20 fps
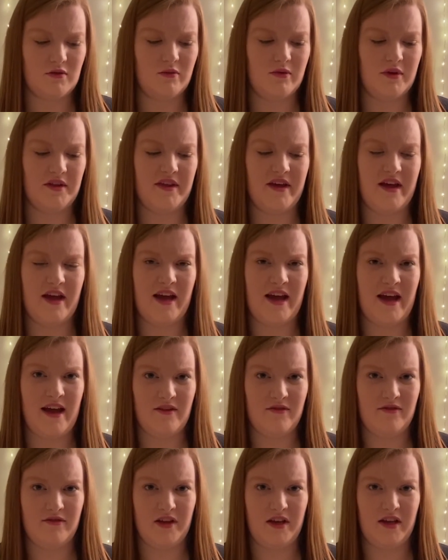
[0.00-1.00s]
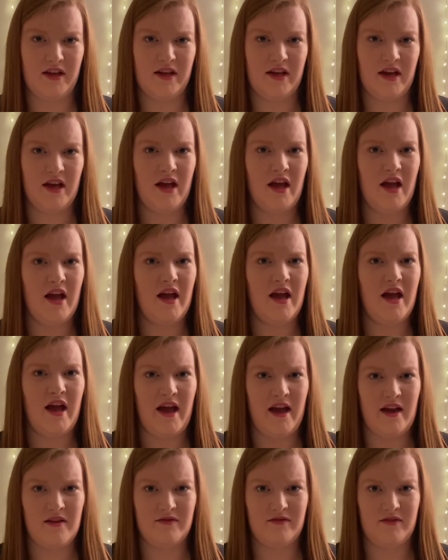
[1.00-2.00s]
with heavy
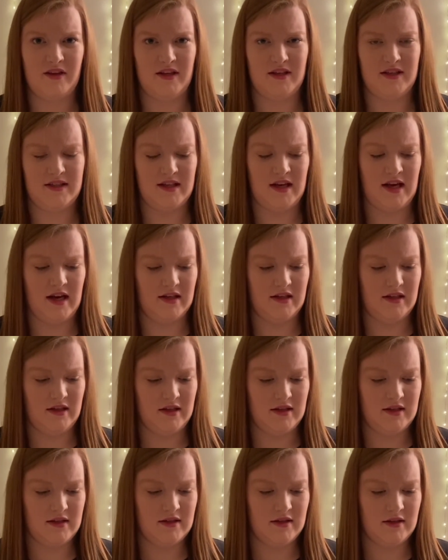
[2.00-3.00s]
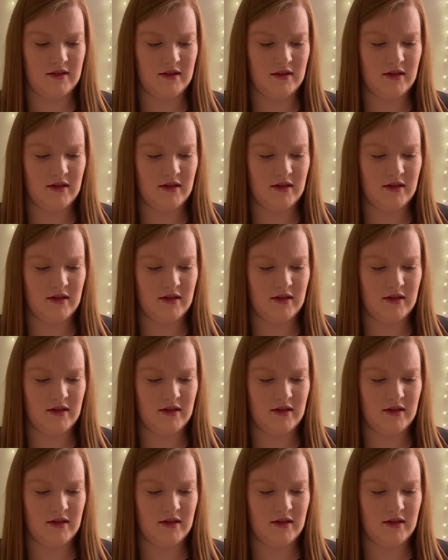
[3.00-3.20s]
sadness.